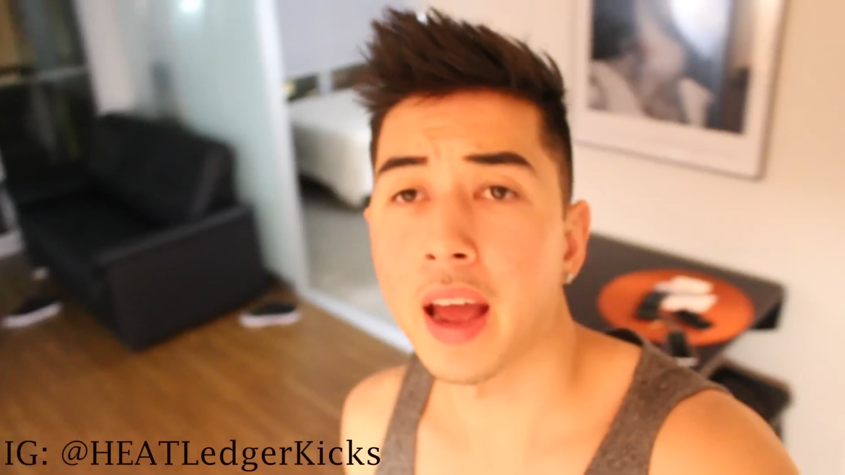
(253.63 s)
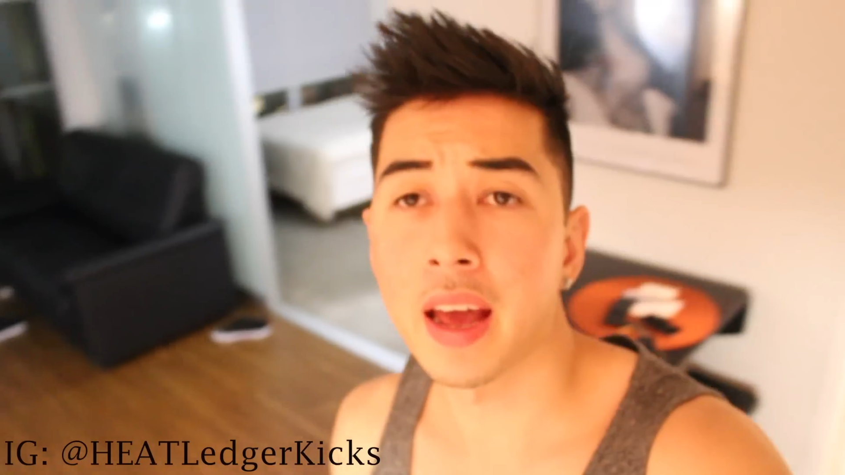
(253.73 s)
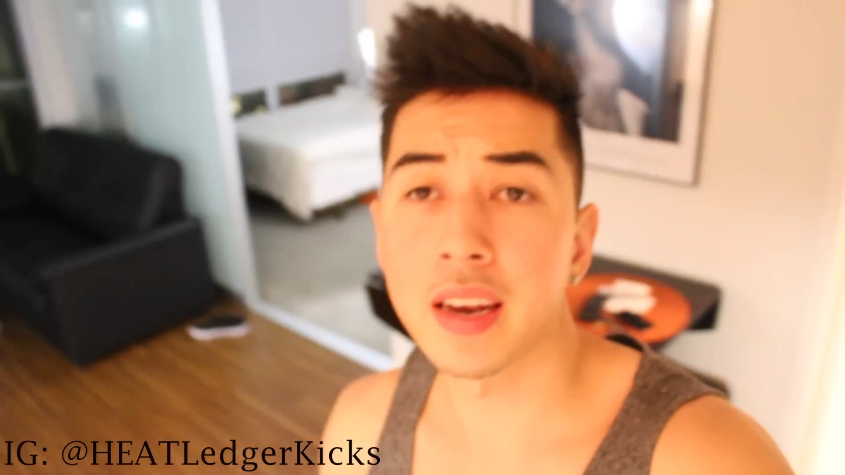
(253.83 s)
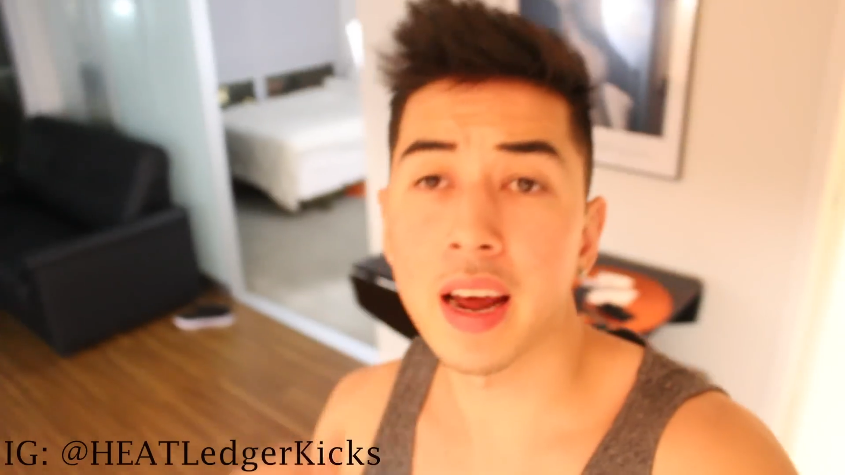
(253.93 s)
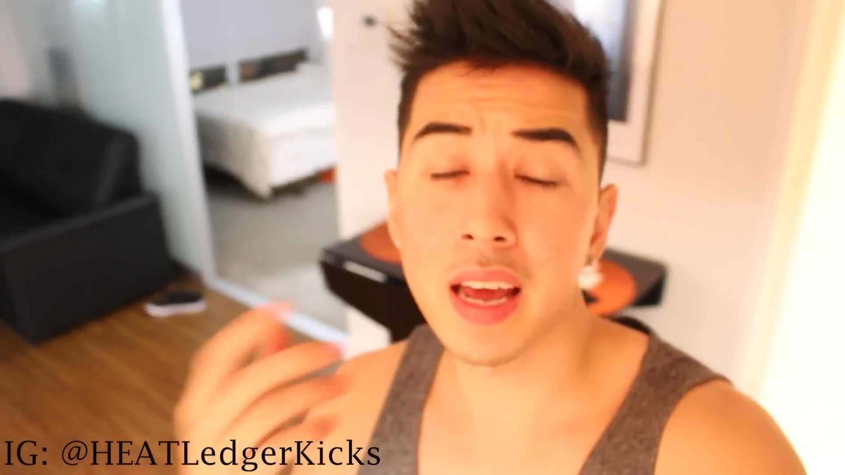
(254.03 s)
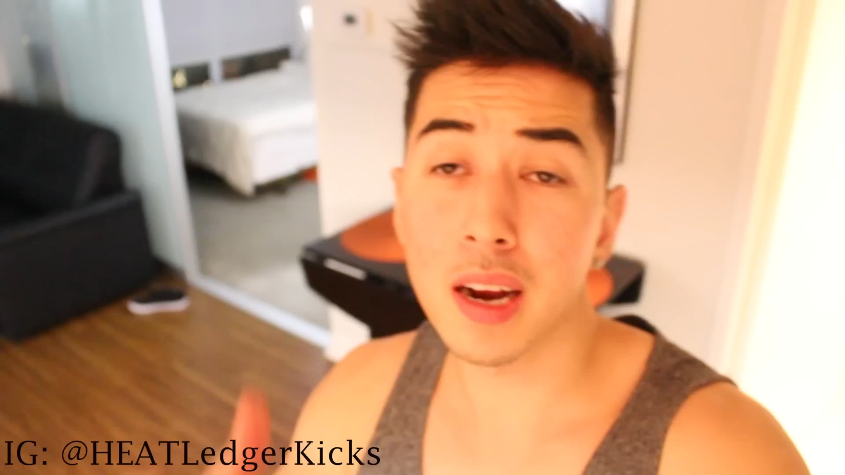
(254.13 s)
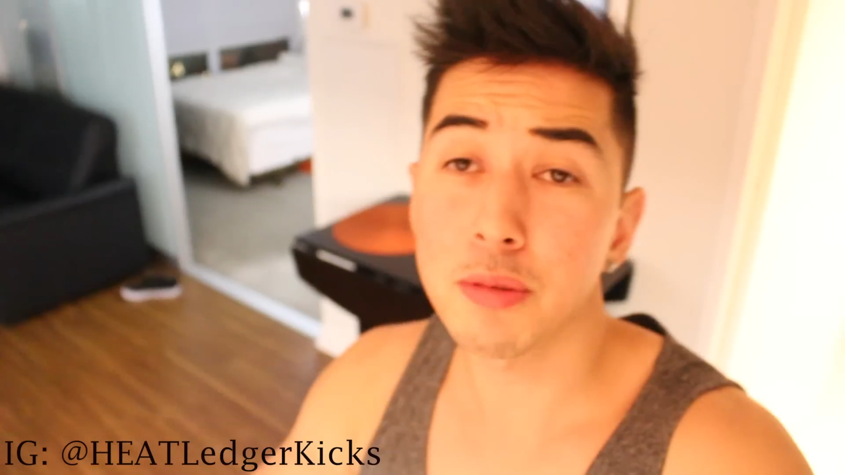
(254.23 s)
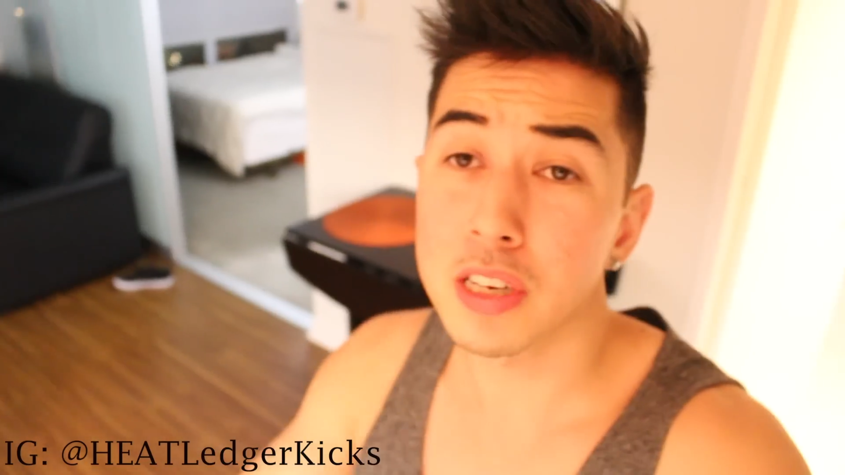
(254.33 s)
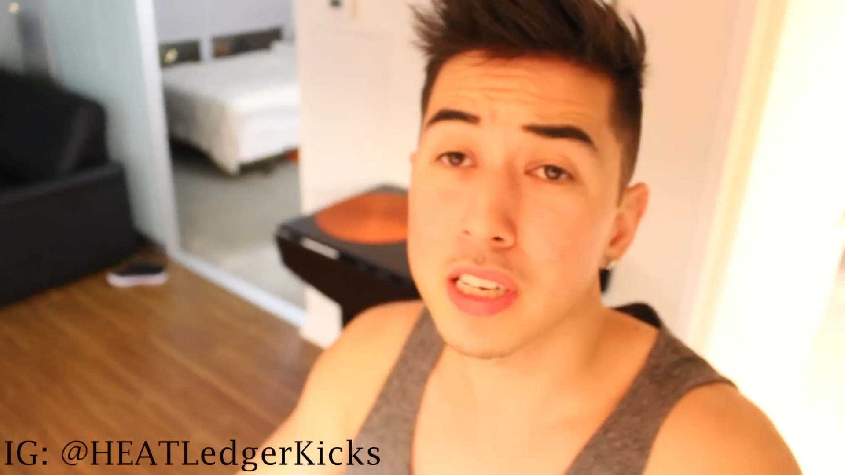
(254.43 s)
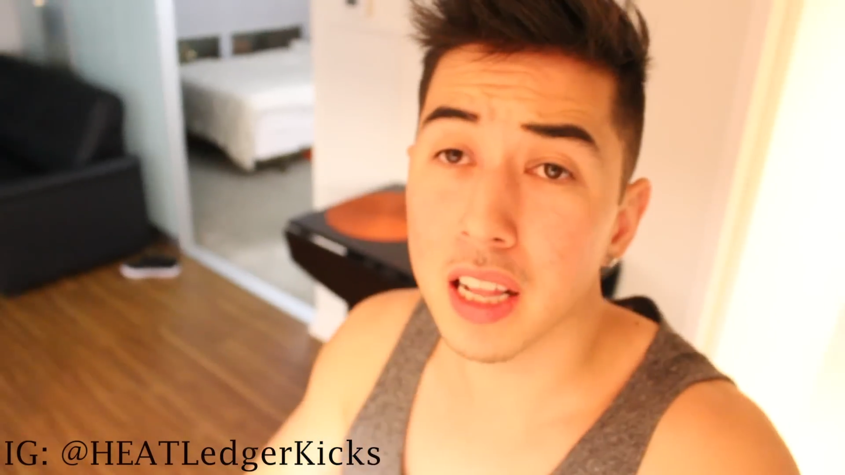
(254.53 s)
And I ended
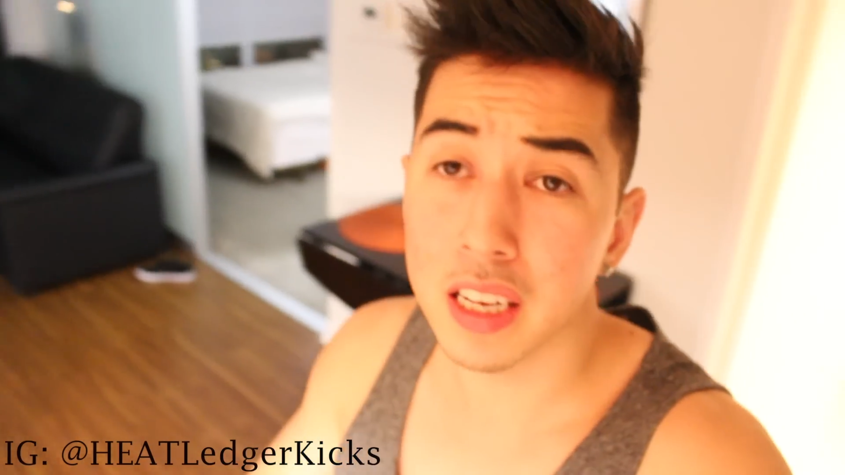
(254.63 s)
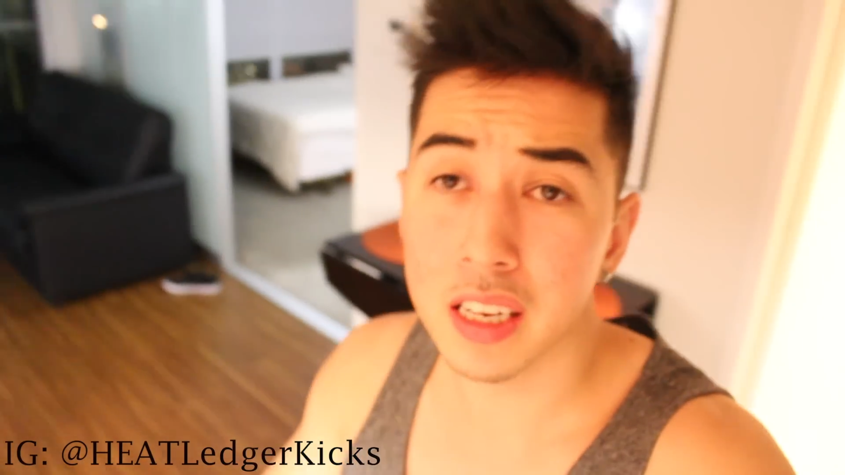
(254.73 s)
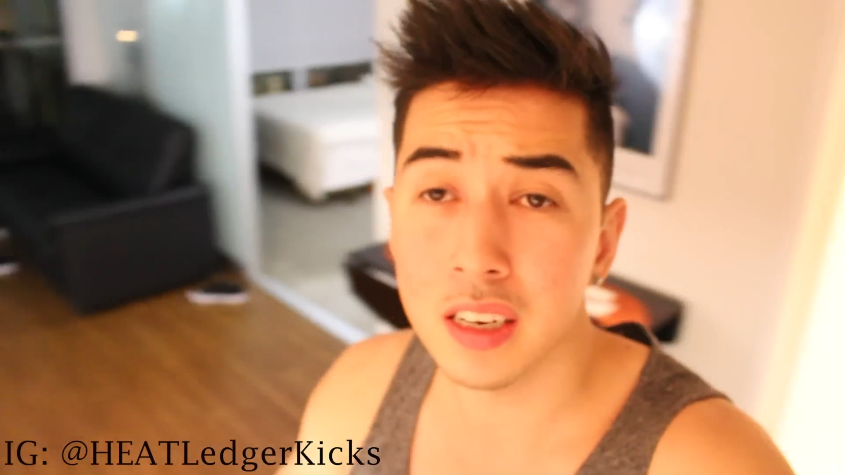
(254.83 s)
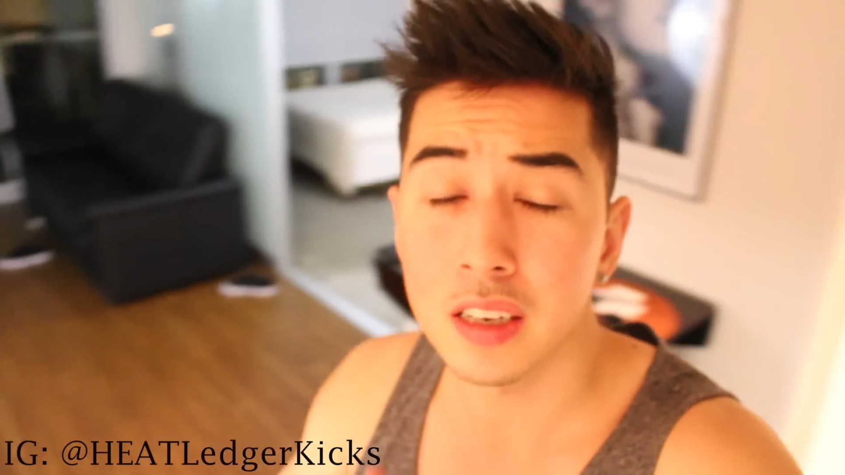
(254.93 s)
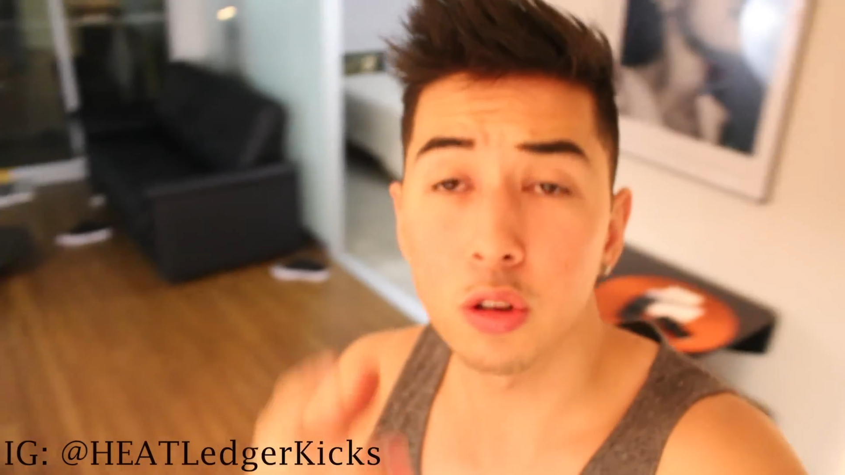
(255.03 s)
up selling